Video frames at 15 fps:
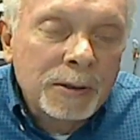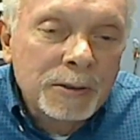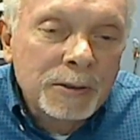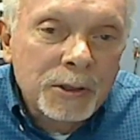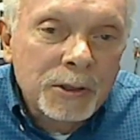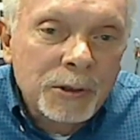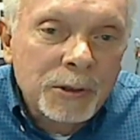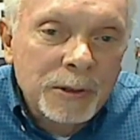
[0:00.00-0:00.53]

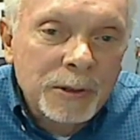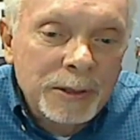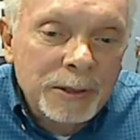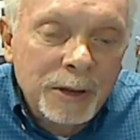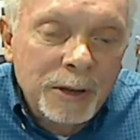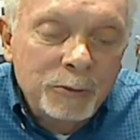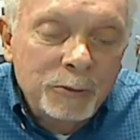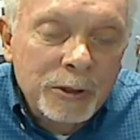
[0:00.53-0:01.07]
So that
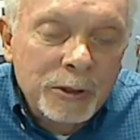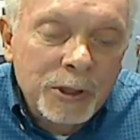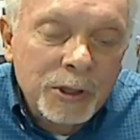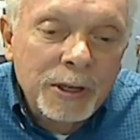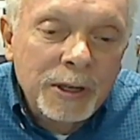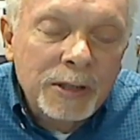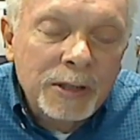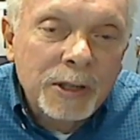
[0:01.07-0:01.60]

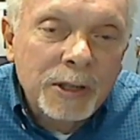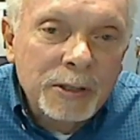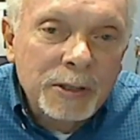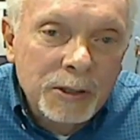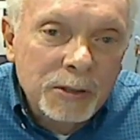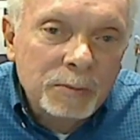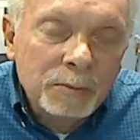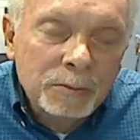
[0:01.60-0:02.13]
unfortunately has led
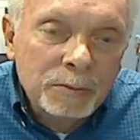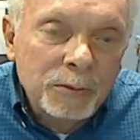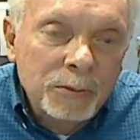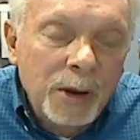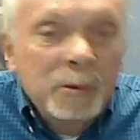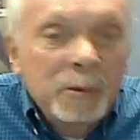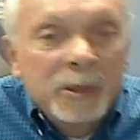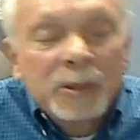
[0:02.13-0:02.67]
to
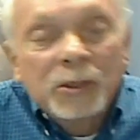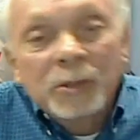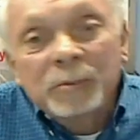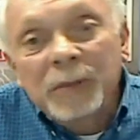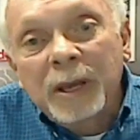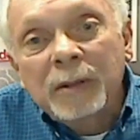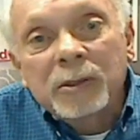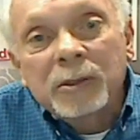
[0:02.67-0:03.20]
probably some
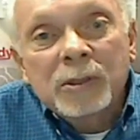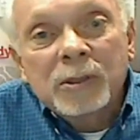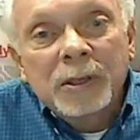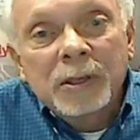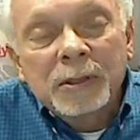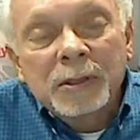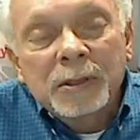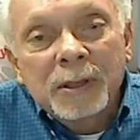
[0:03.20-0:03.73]
deaths. And
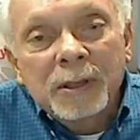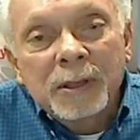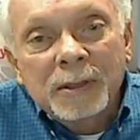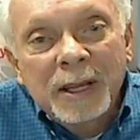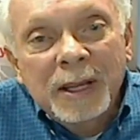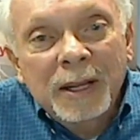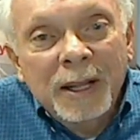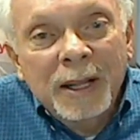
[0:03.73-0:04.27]

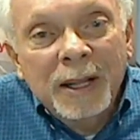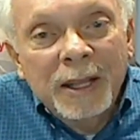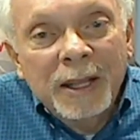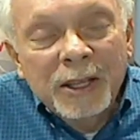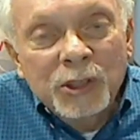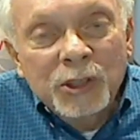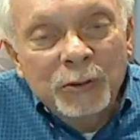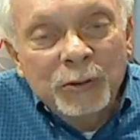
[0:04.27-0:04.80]
it's
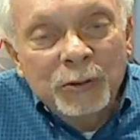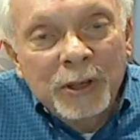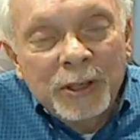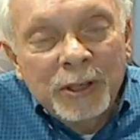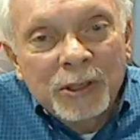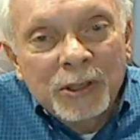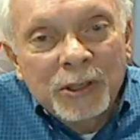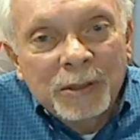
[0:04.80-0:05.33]

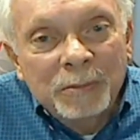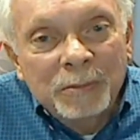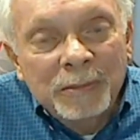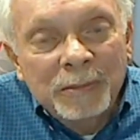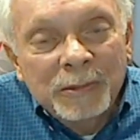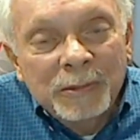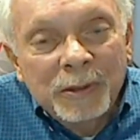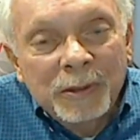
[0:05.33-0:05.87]

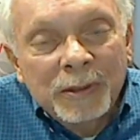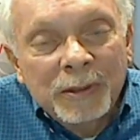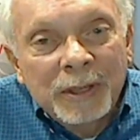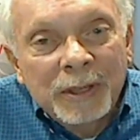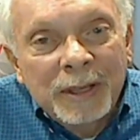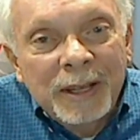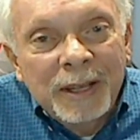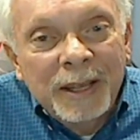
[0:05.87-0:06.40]

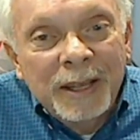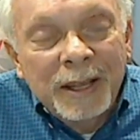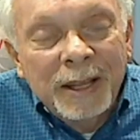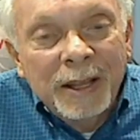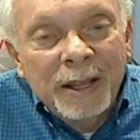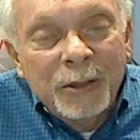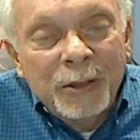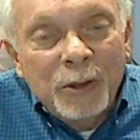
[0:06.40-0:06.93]

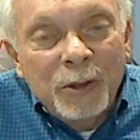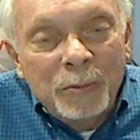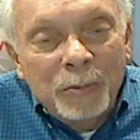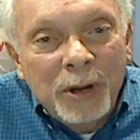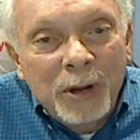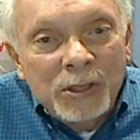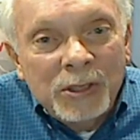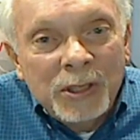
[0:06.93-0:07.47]
a thought
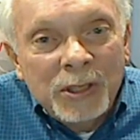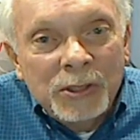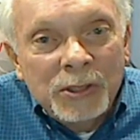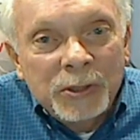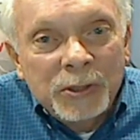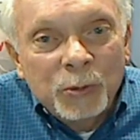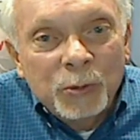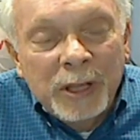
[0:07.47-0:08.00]
process
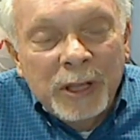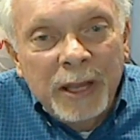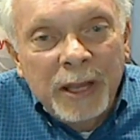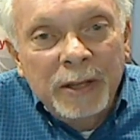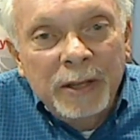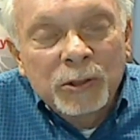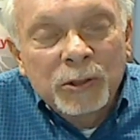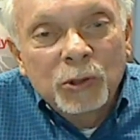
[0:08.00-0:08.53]
that's
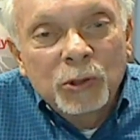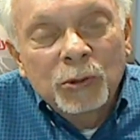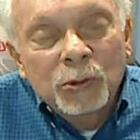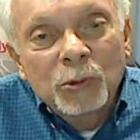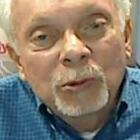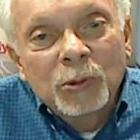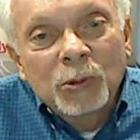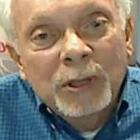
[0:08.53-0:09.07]
relating
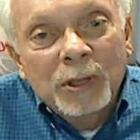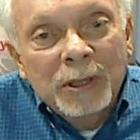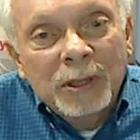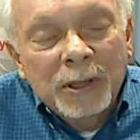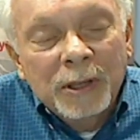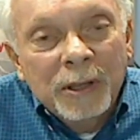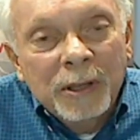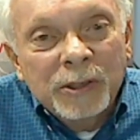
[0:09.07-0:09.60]
to
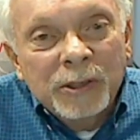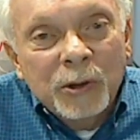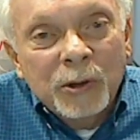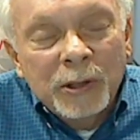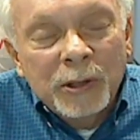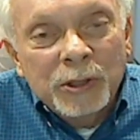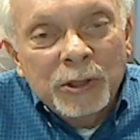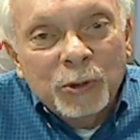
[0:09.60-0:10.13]
electrical
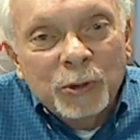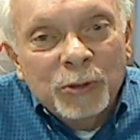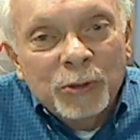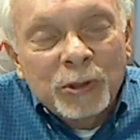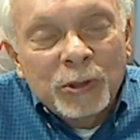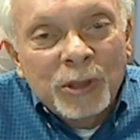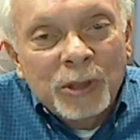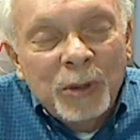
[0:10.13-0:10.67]
injuries where
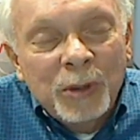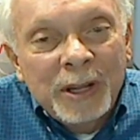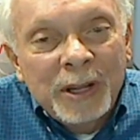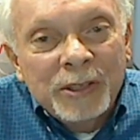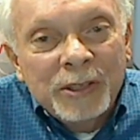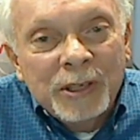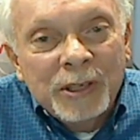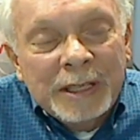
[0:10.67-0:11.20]
somebody
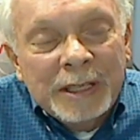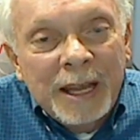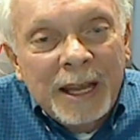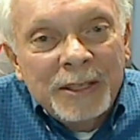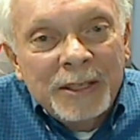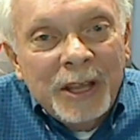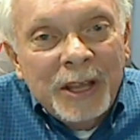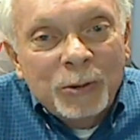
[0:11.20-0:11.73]
is in
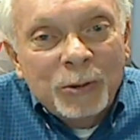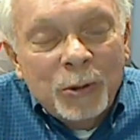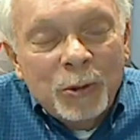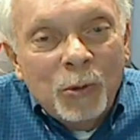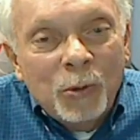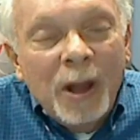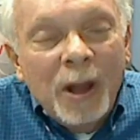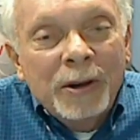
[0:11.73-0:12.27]
contact with a
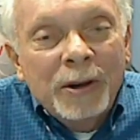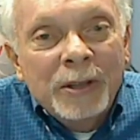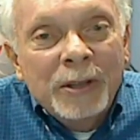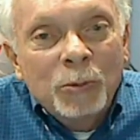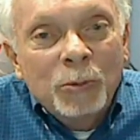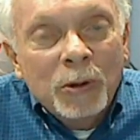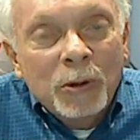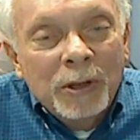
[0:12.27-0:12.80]
wire and they
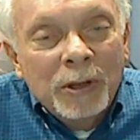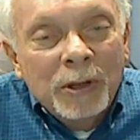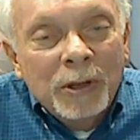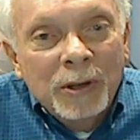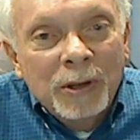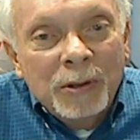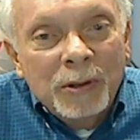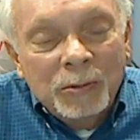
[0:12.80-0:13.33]
won't
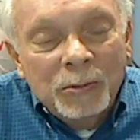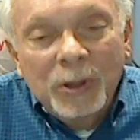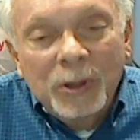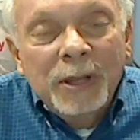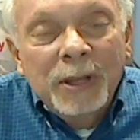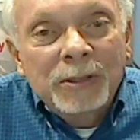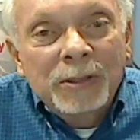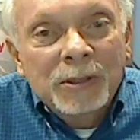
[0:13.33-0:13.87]
let go.
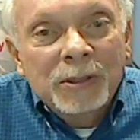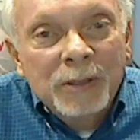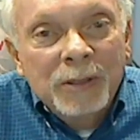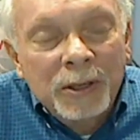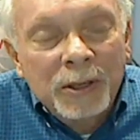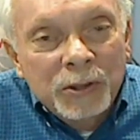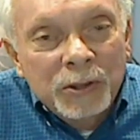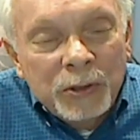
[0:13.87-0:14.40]
Well, that's
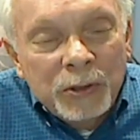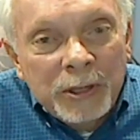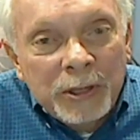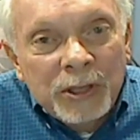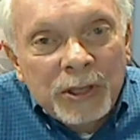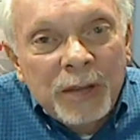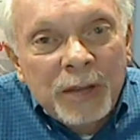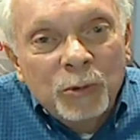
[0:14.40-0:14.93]
certainly a
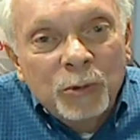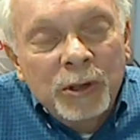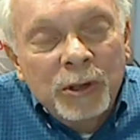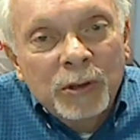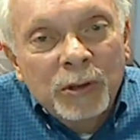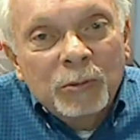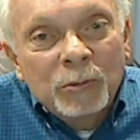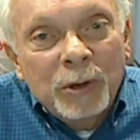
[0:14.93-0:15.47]
time when you
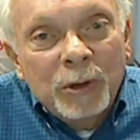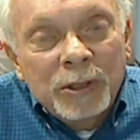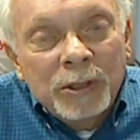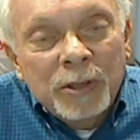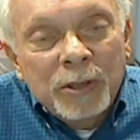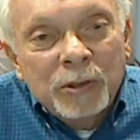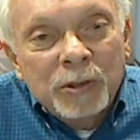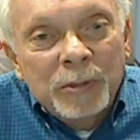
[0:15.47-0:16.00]
don't want to
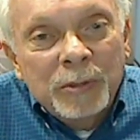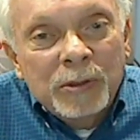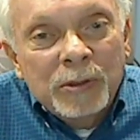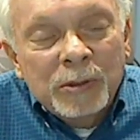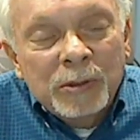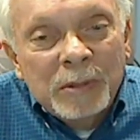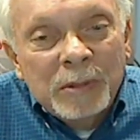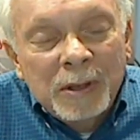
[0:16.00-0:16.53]
touch the person.
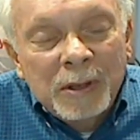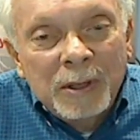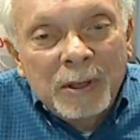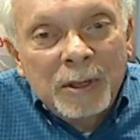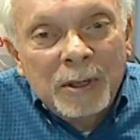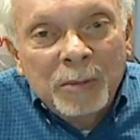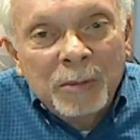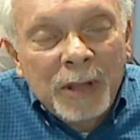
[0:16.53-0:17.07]

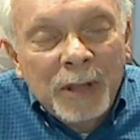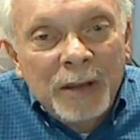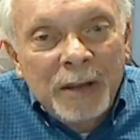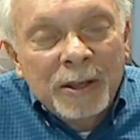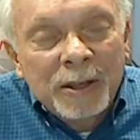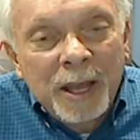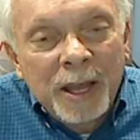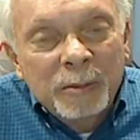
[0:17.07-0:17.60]
But lightning
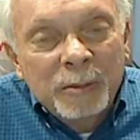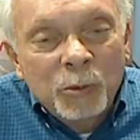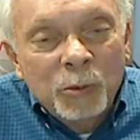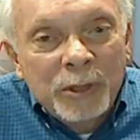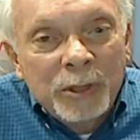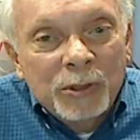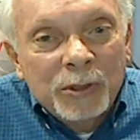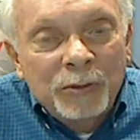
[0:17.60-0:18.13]
came and
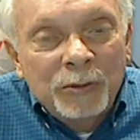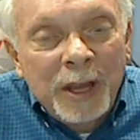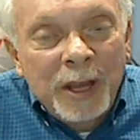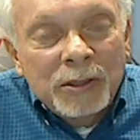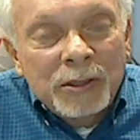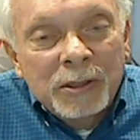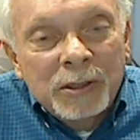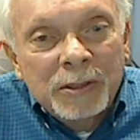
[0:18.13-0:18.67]
went so
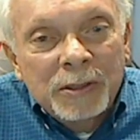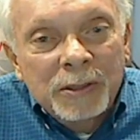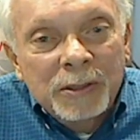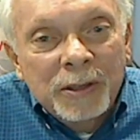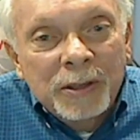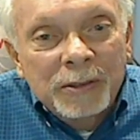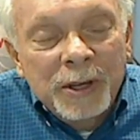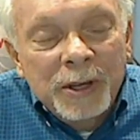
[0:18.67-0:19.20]
fast that you
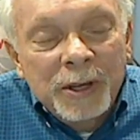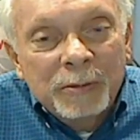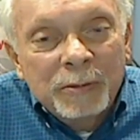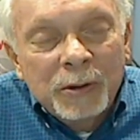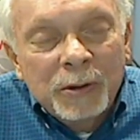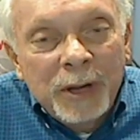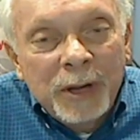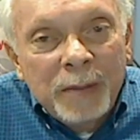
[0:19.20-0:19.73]
didn't even
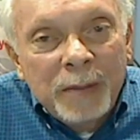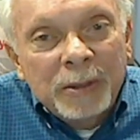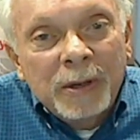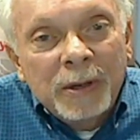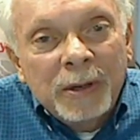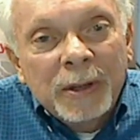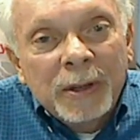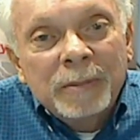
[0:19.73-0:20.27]
know it happened
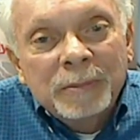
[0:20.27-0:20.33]
hardly.